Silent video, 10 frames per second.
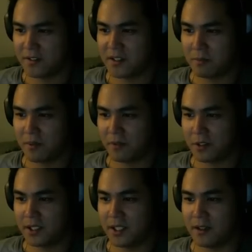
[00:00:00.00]
December
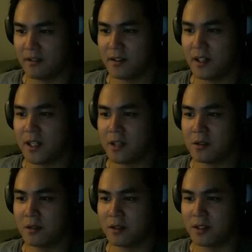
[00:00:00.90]
14th. Another
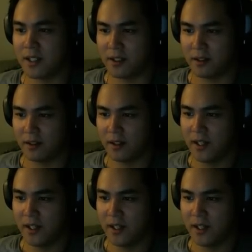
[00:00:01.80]
student dead.